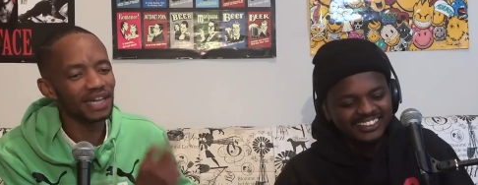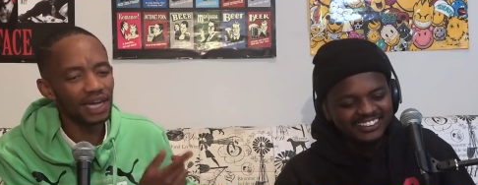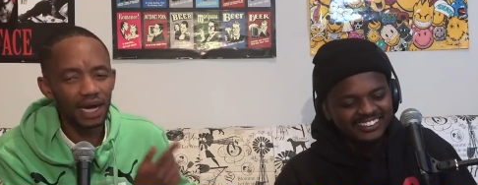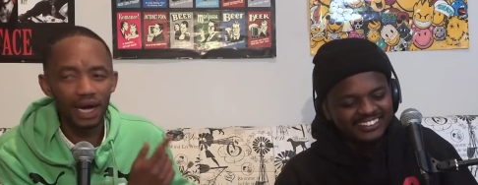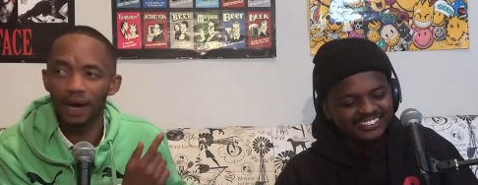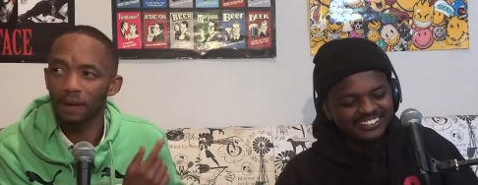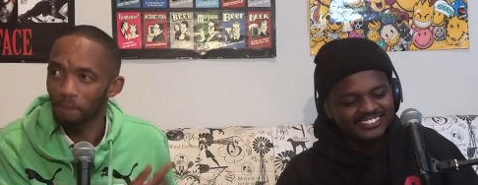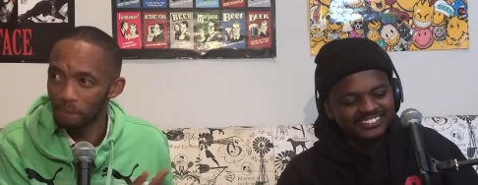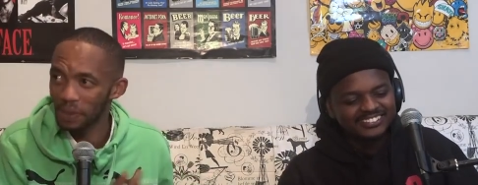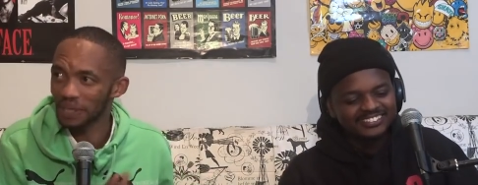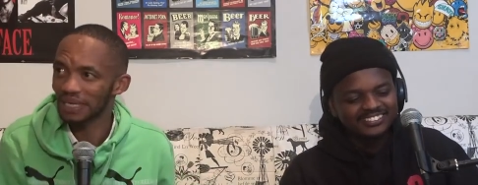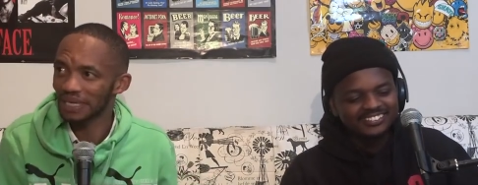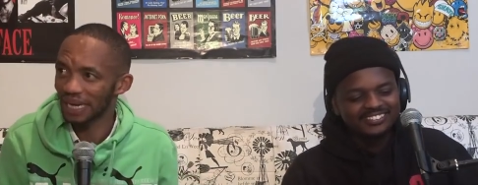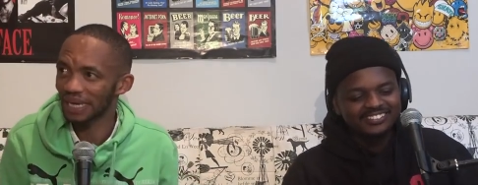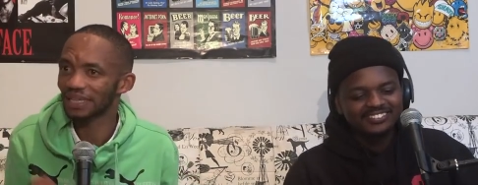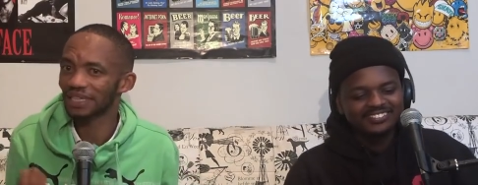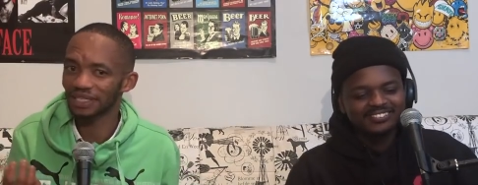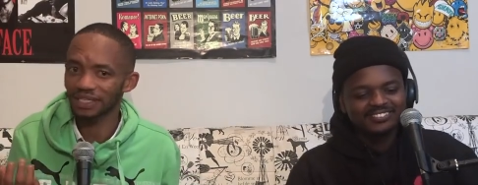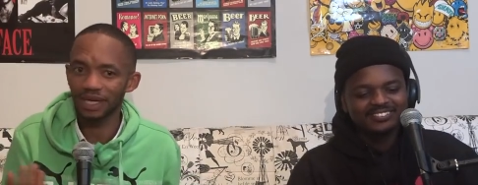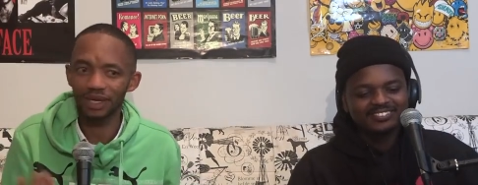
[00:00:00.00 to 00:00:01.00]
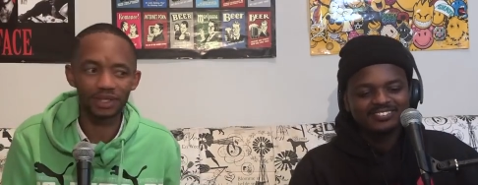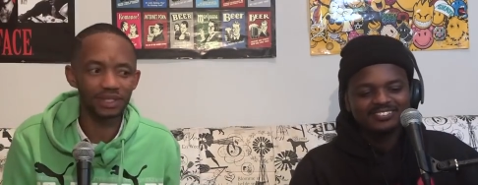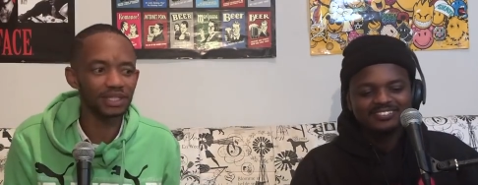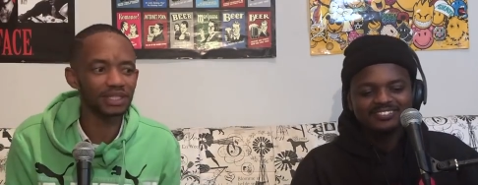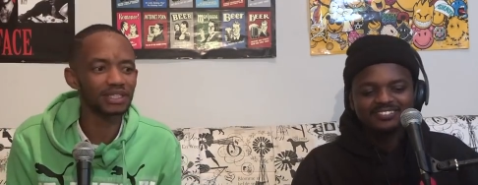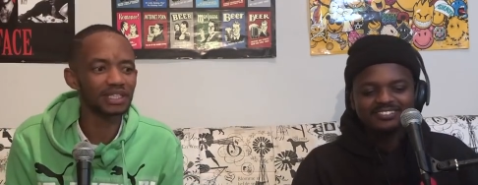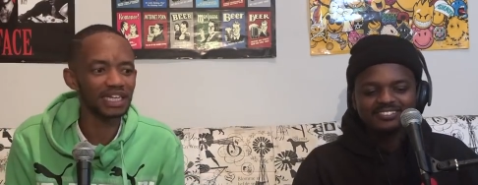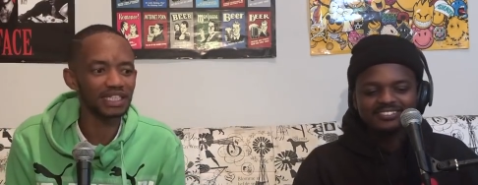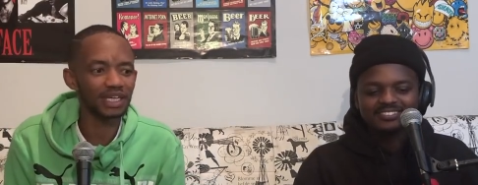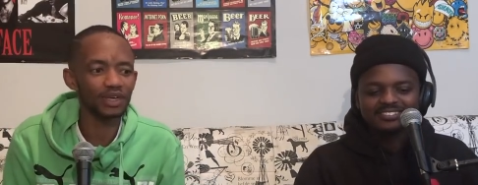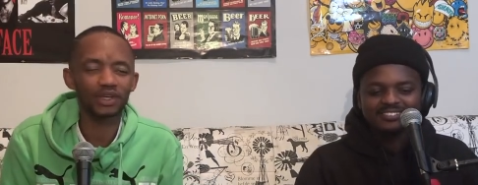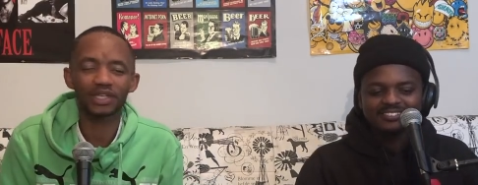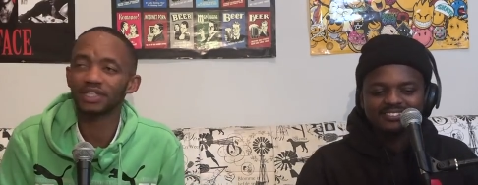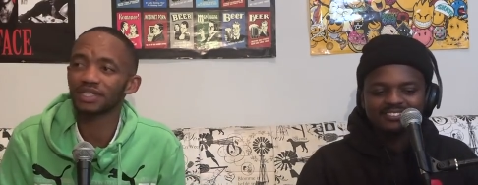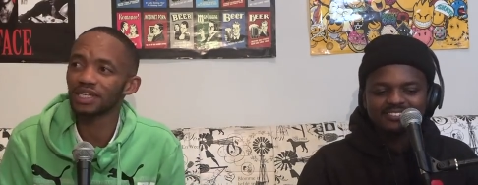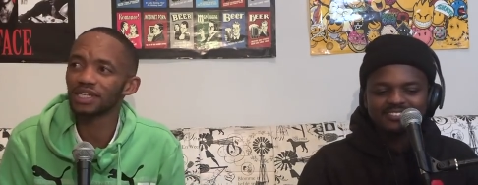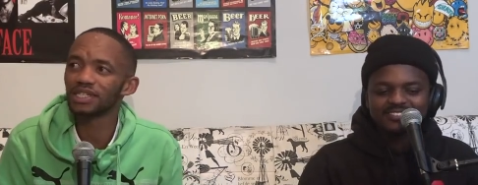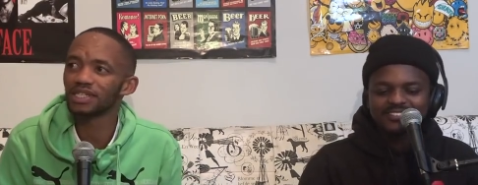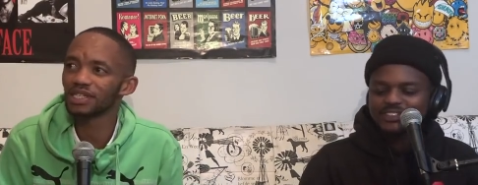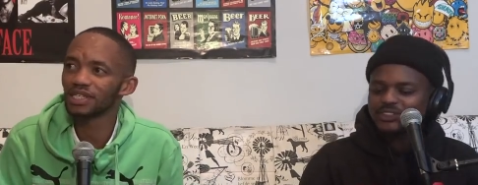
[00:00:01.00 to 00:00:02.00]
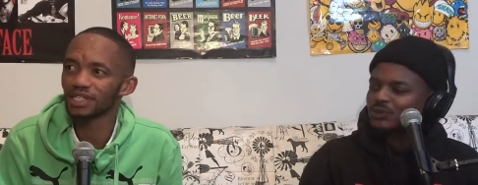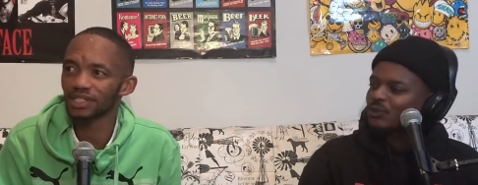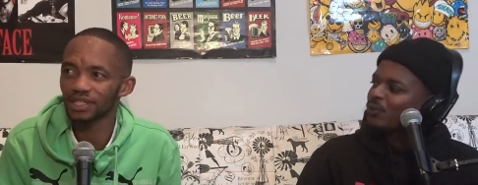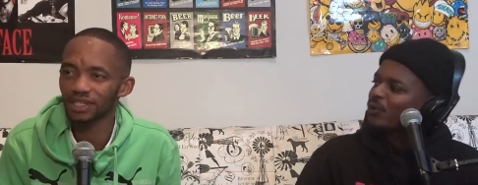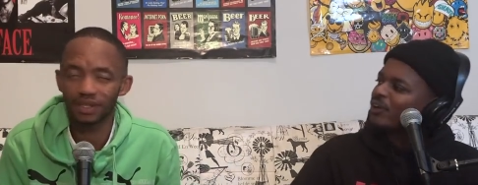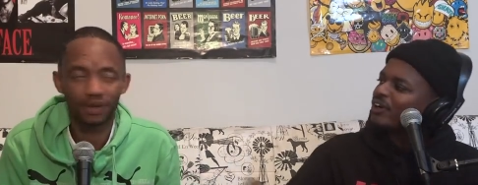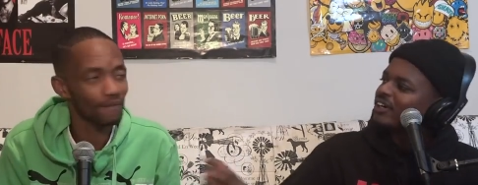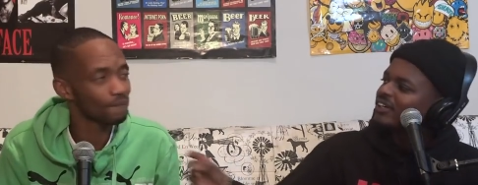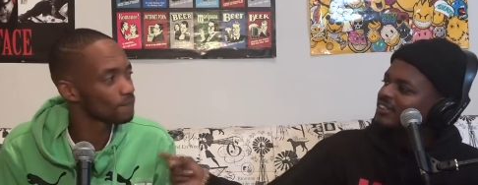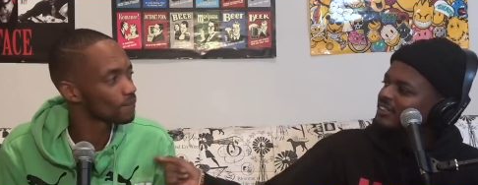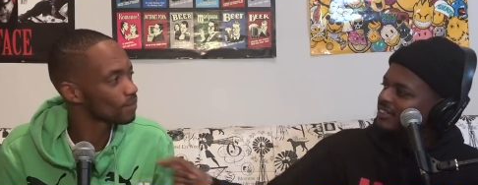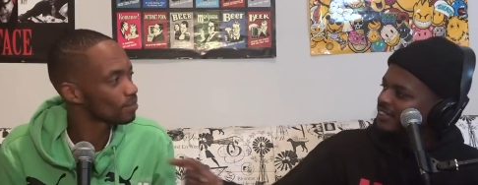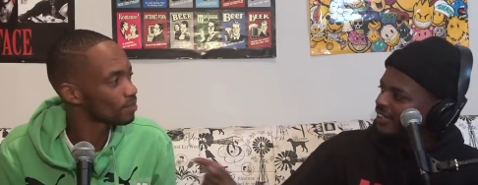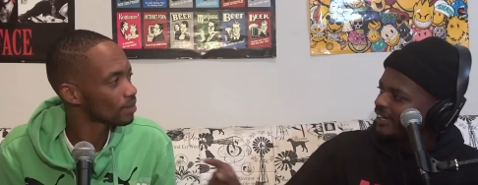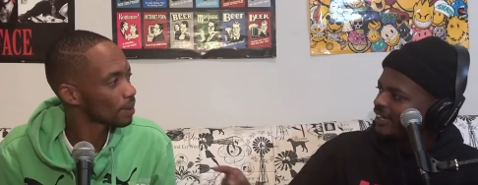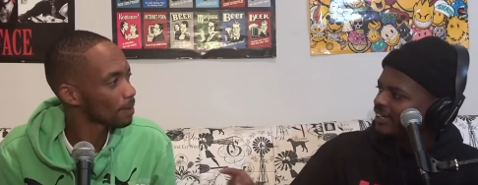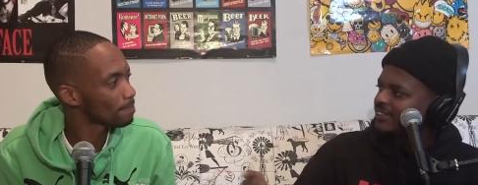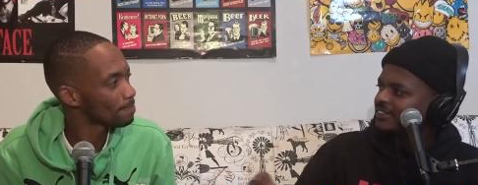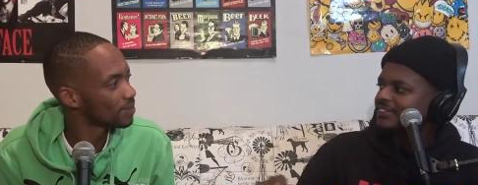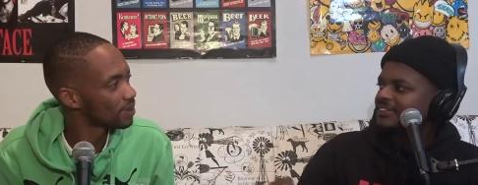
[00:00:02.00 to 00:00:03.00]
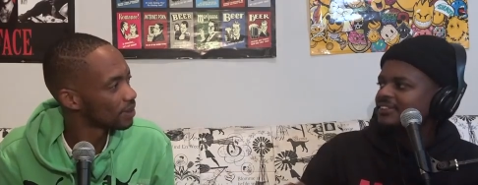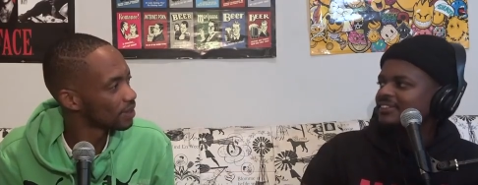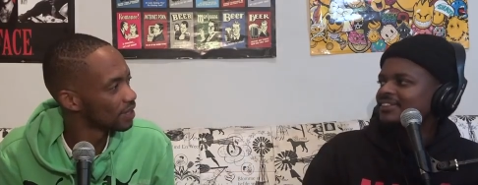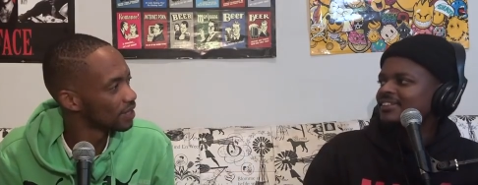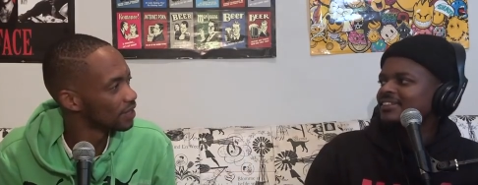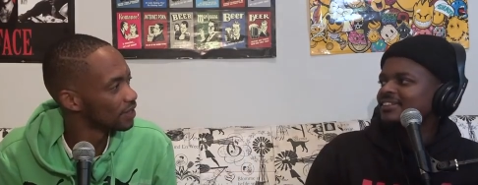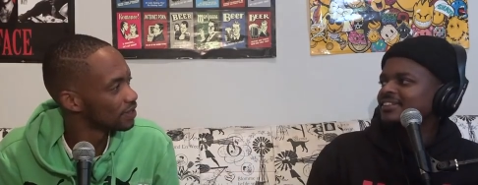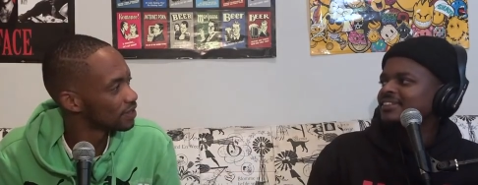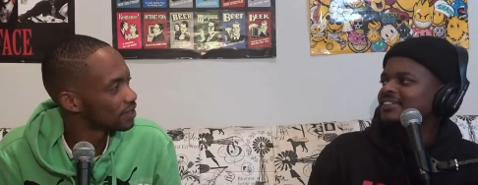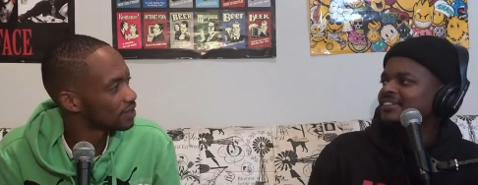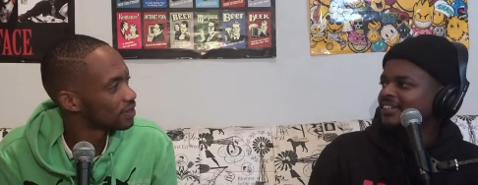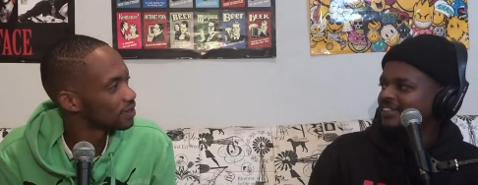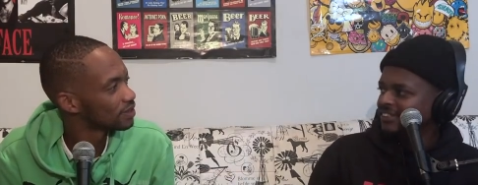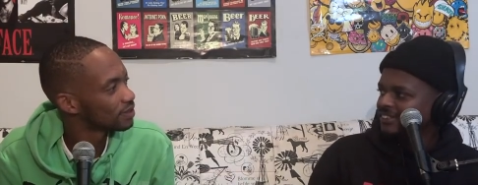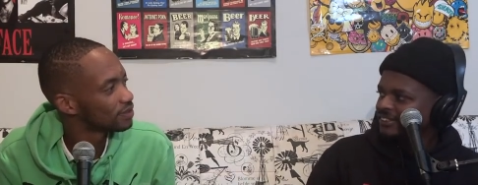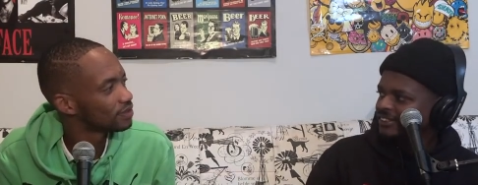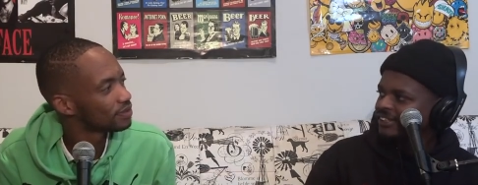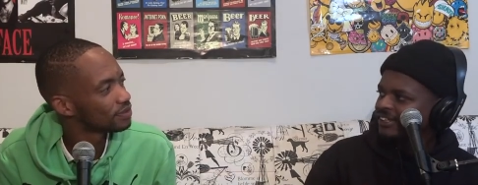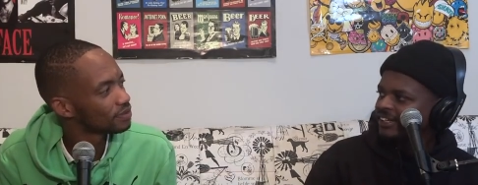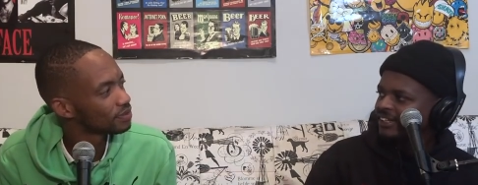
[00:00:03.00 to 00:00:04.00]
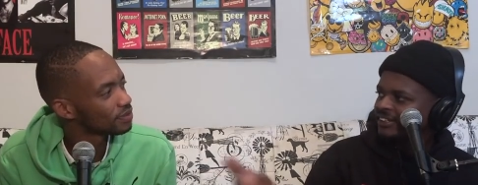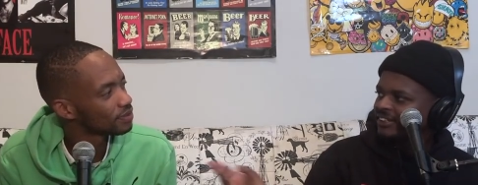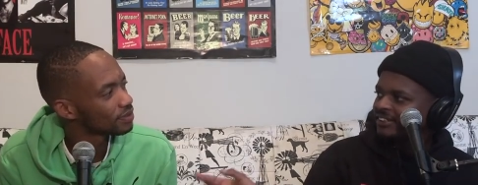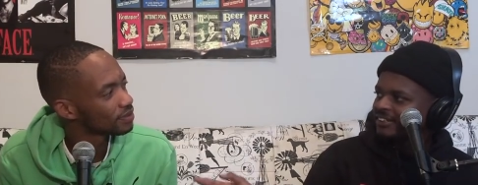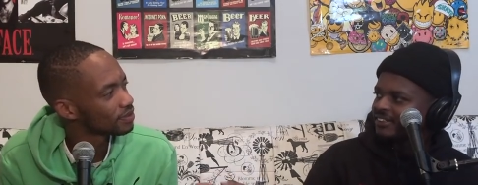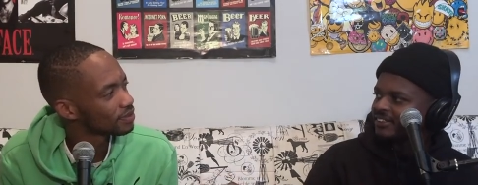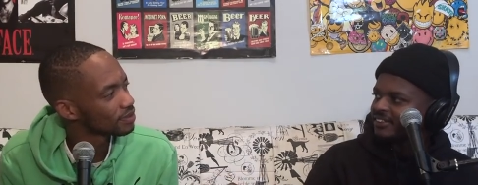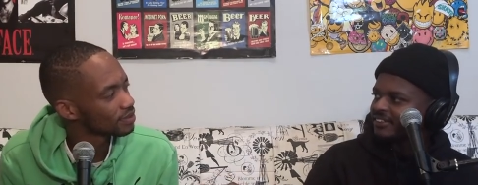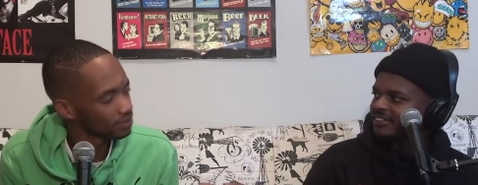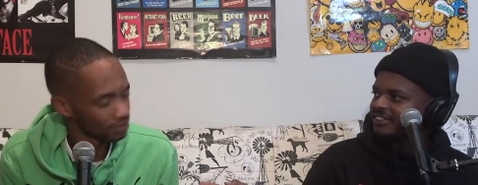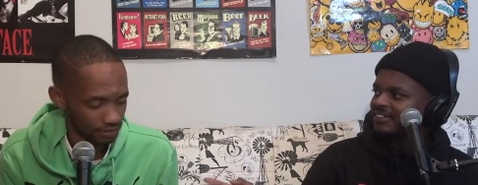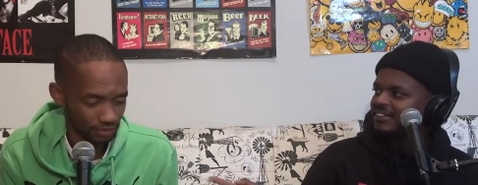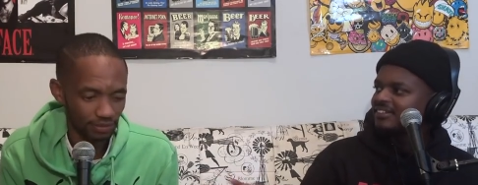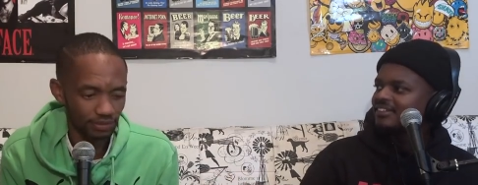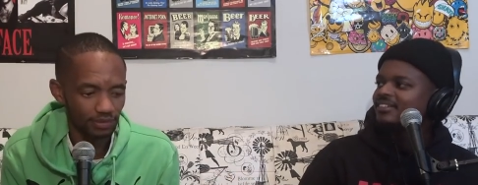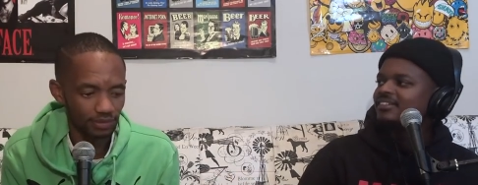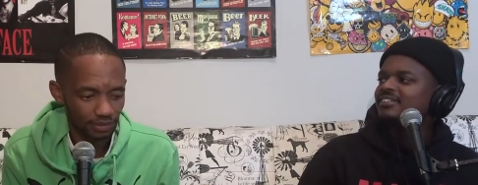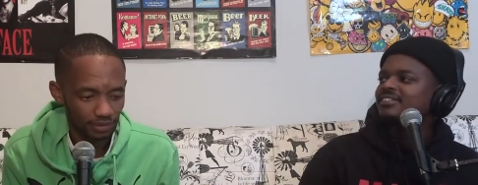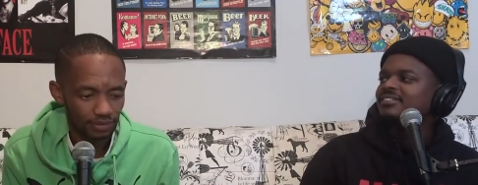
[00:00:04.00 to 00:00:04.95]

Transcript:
Speaker 1: yeah but like that's how that's how intense it is eh? Squirt, yes yes yes they mm.